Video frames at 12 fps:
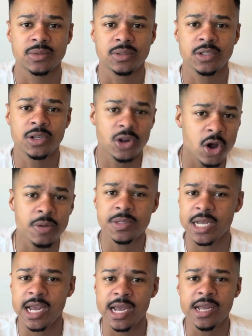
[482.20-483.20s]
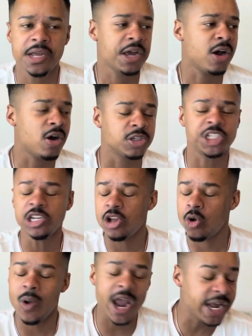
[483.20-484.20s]
You know what I'm saying? Oh, she
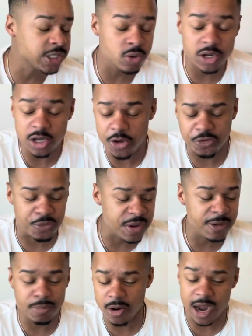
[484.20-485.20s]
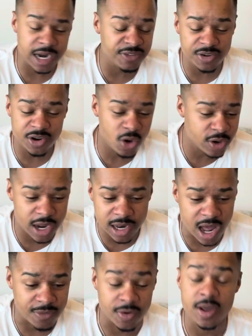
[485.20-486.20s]
look way too good for me, bro. I ain't even on that
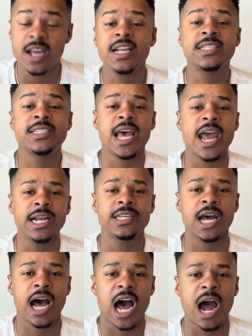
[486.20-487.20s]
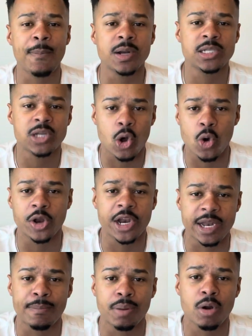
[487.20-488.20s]
level. Take the
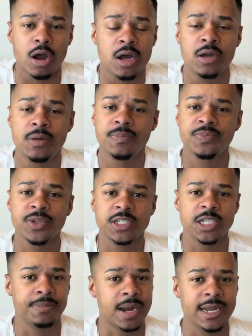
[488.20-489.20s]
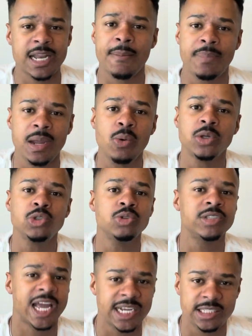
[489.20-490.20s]
opportunity, bro. She might not be what you
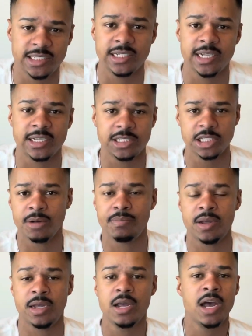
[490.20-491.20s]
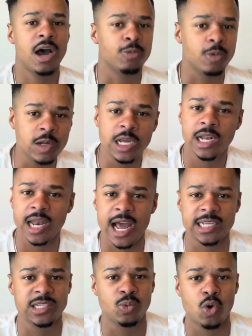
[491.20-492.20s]
think she is. She could be a really
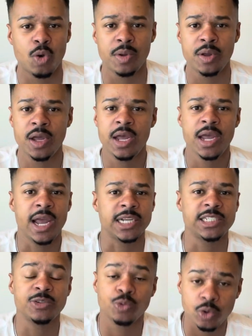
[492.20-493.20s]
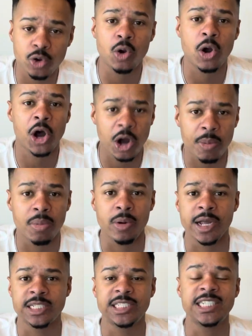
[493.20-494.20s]
classy woman and she real humble
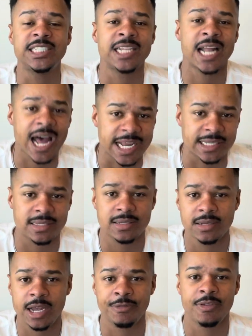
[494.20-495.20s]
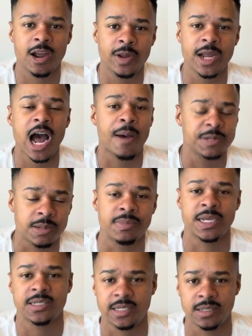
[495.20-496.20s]
and she's nice and very
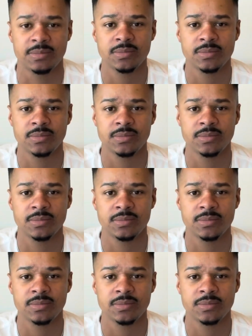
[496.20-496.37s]
optimistic.